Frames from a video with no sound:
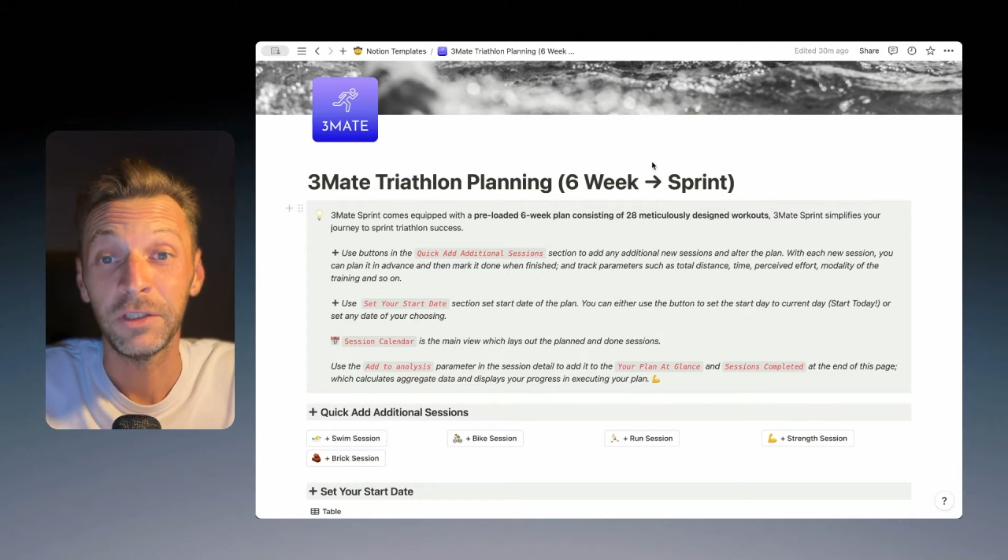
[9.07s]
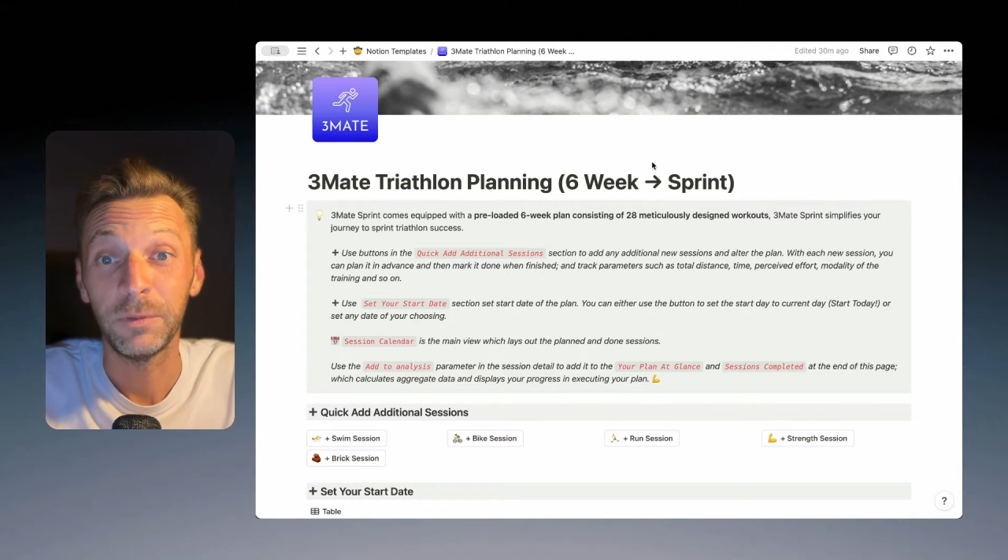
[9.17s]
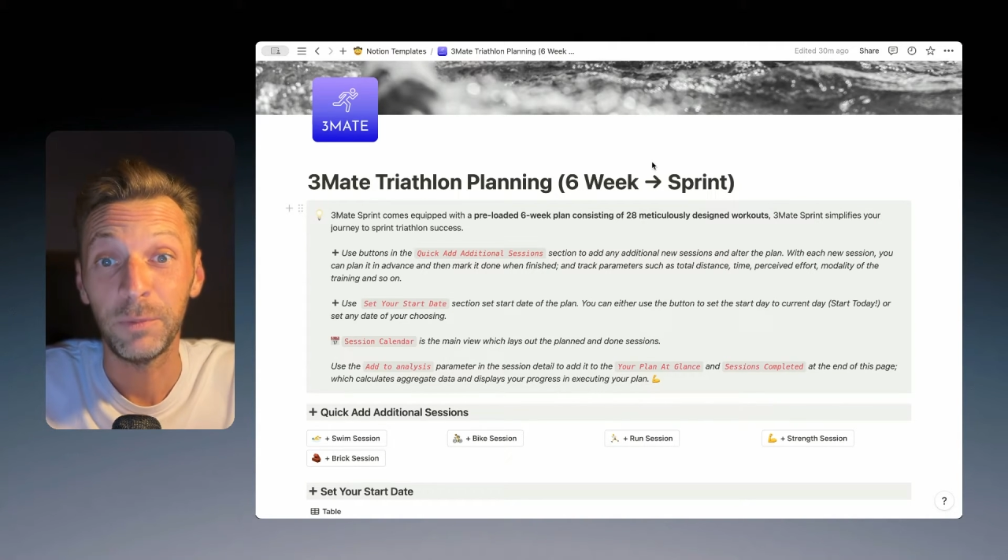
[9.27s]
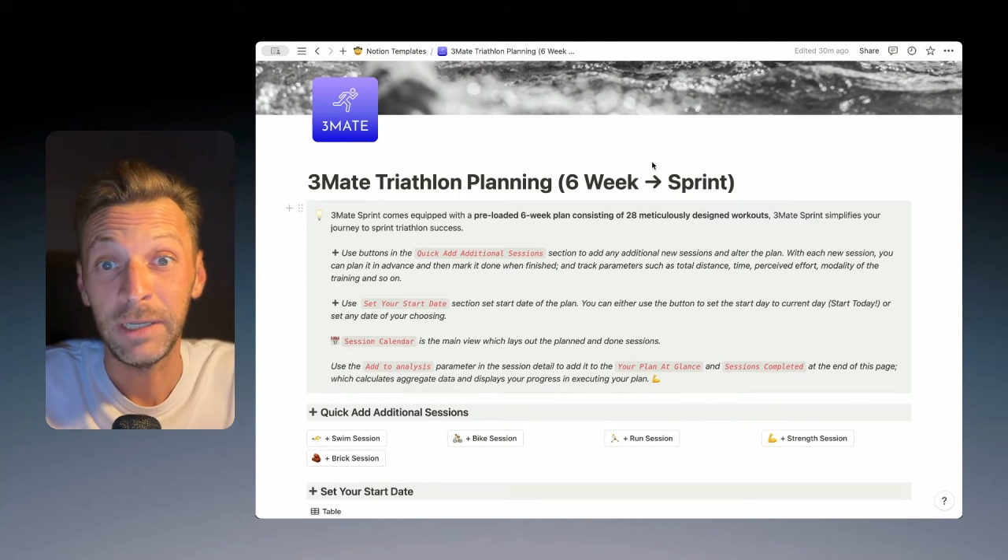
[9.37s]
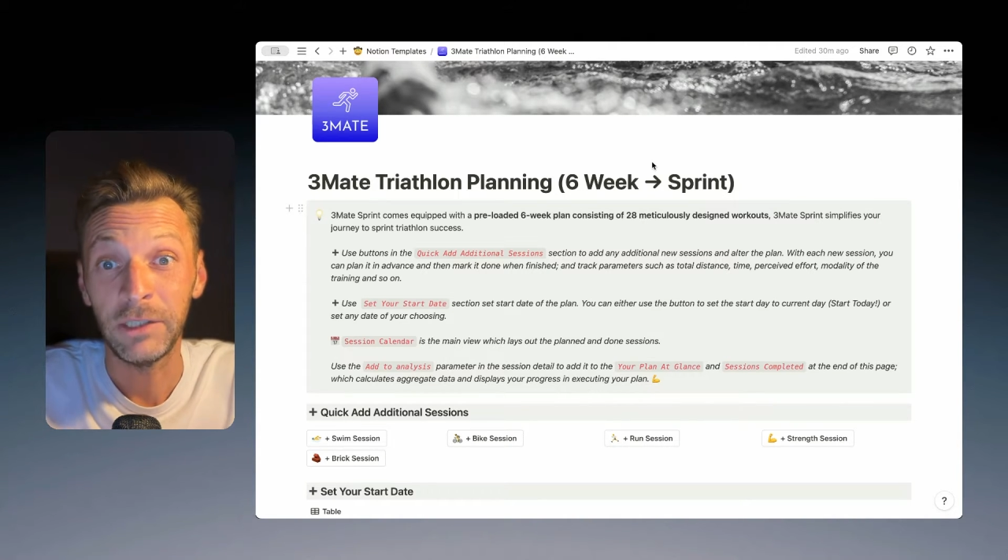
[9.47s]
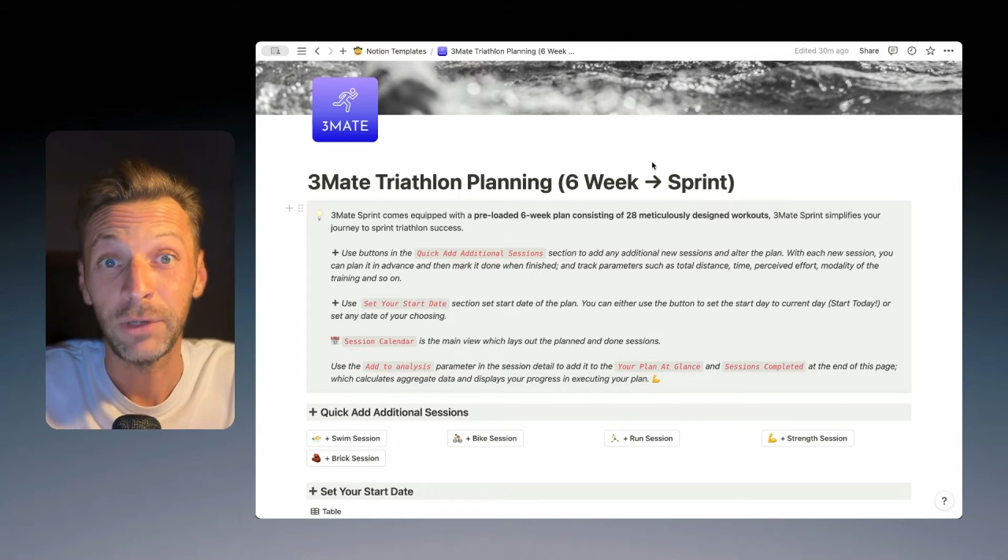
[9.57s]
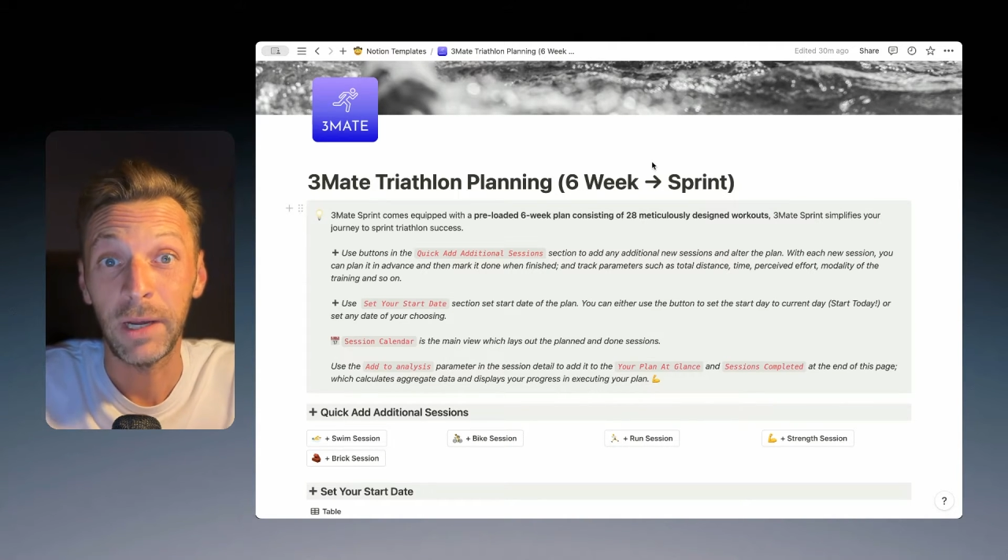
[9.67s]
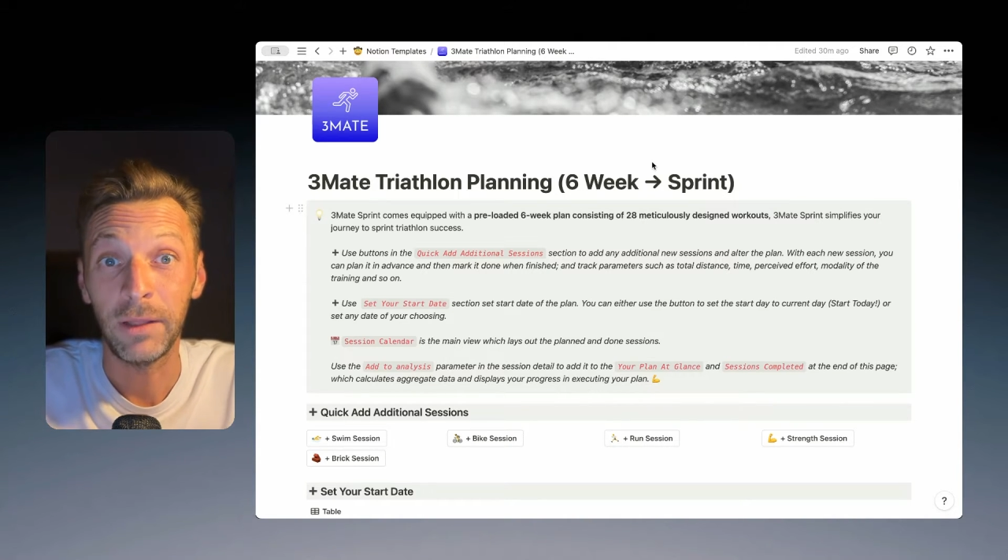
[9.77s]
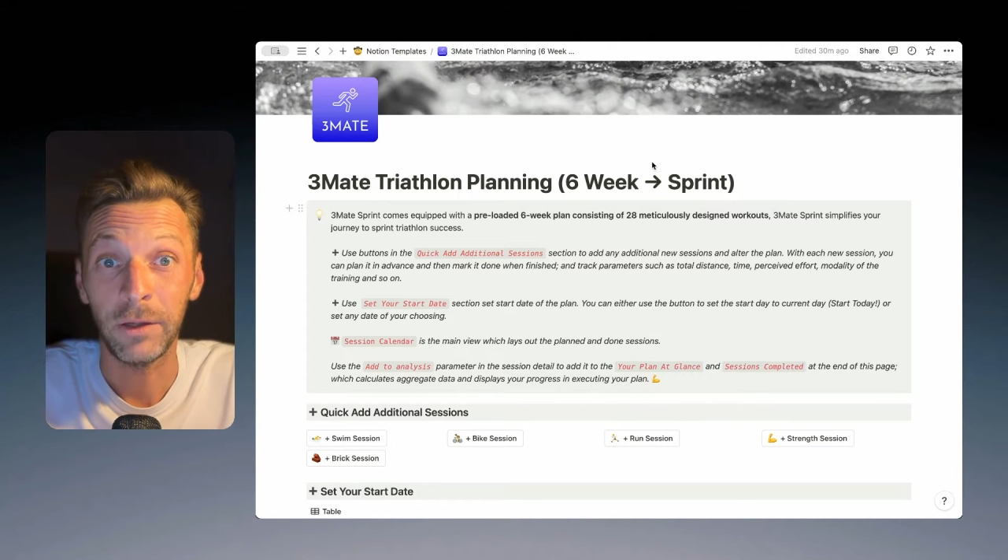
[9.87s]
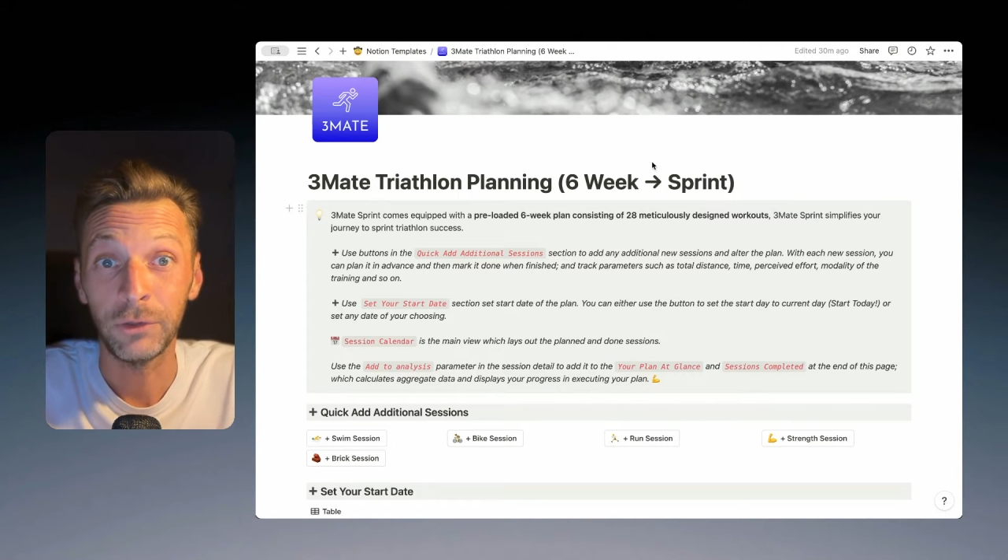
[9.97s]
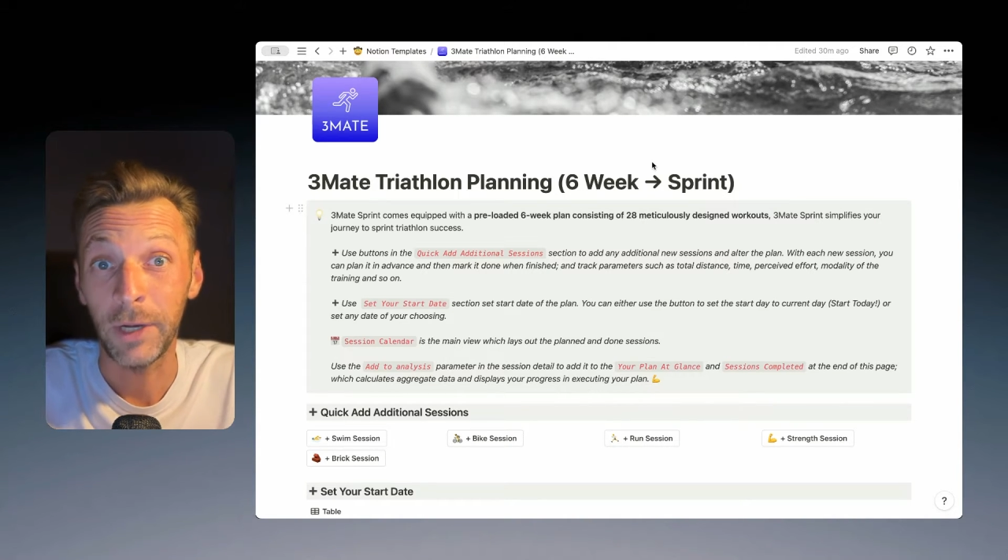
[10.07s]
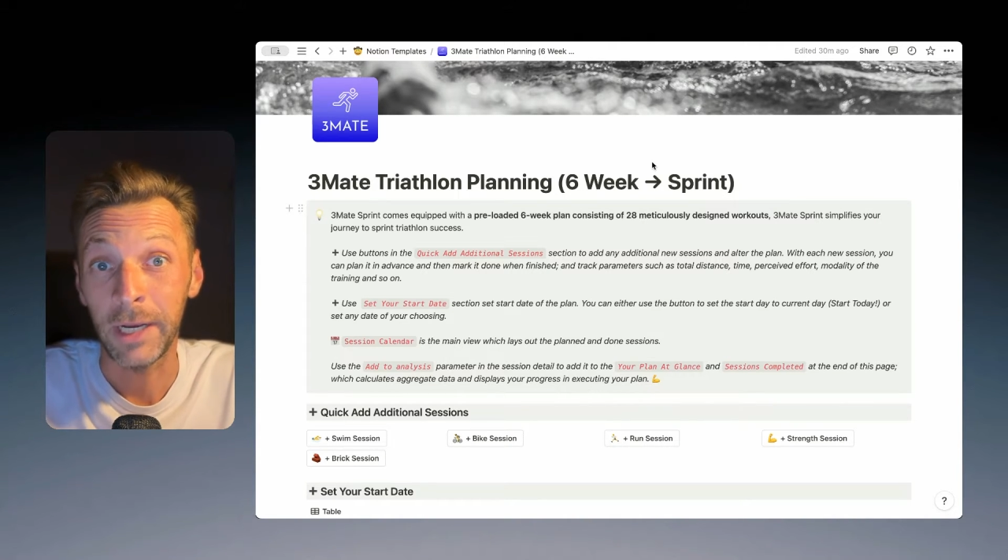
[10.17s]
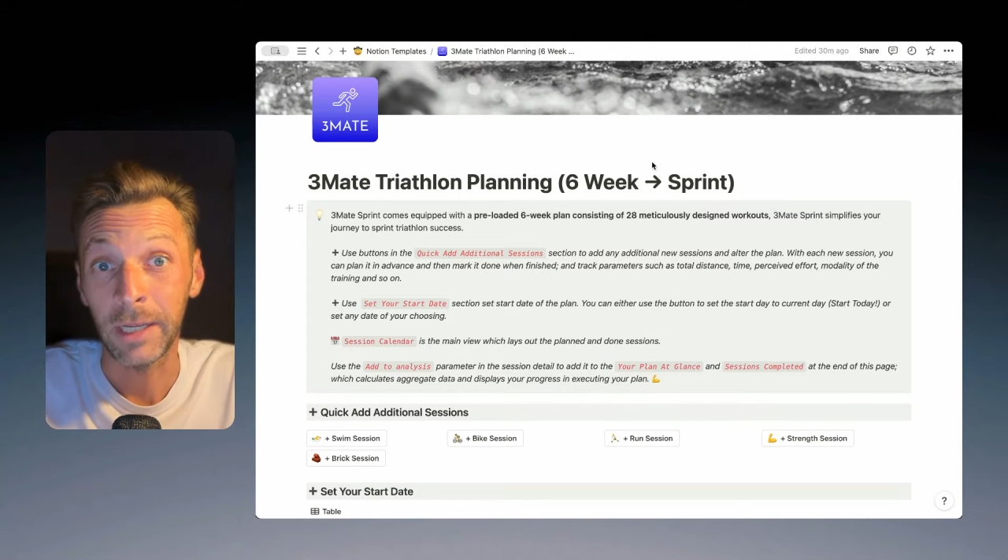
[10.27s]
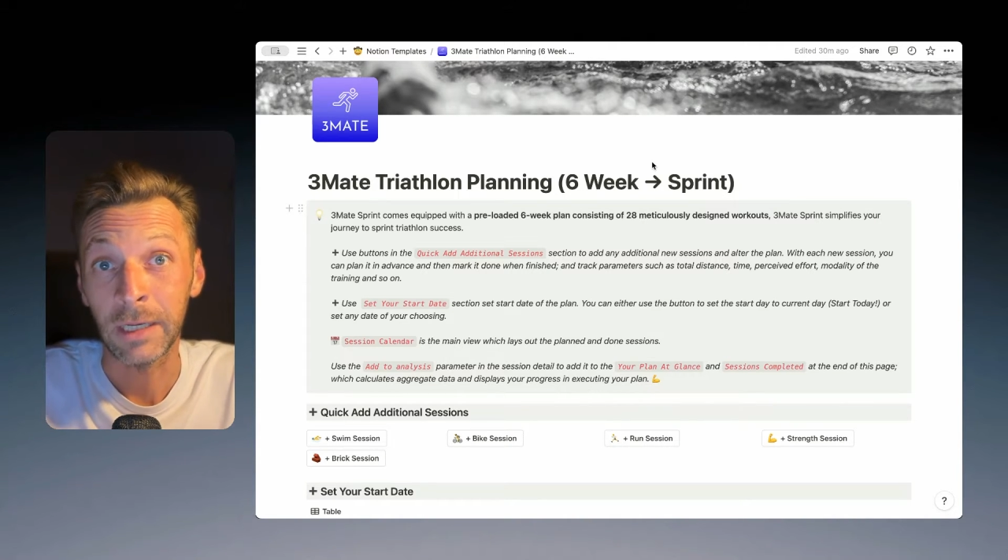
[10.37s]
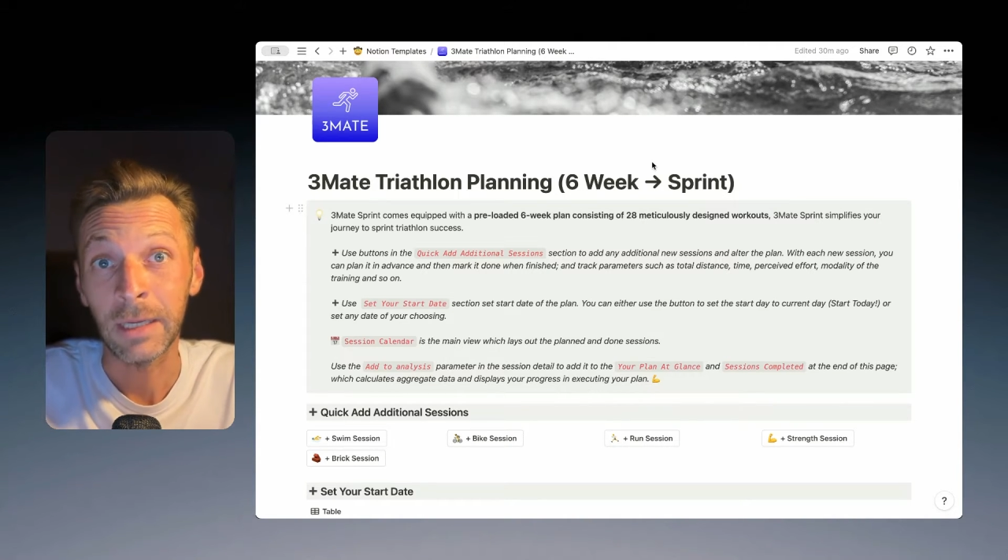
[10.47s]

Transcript: sprint triathlon training.